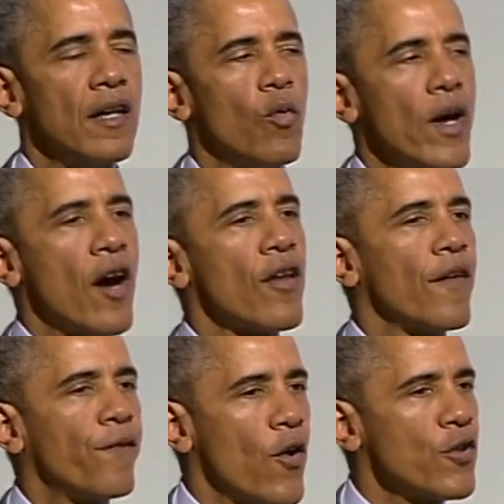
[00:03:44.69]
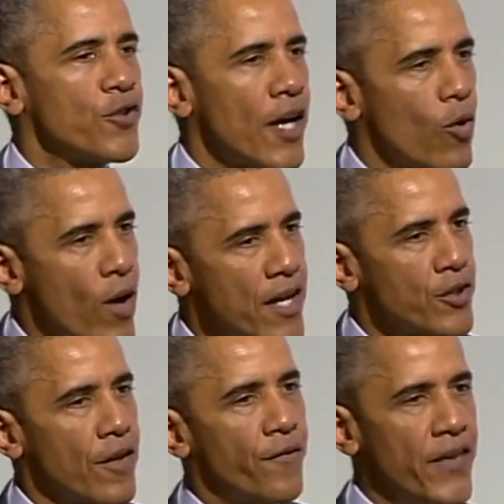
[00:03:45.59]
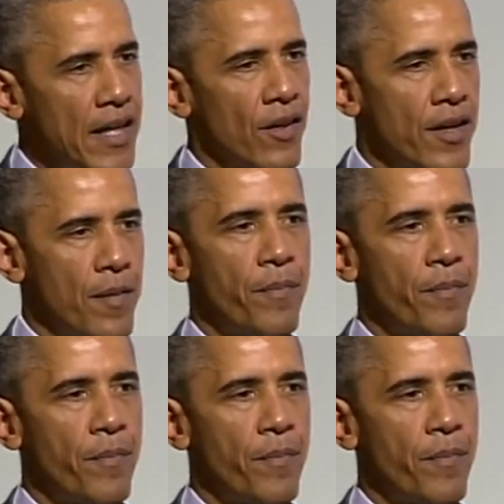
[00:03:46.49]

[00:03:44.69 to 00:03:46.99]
we are the first generation to feel the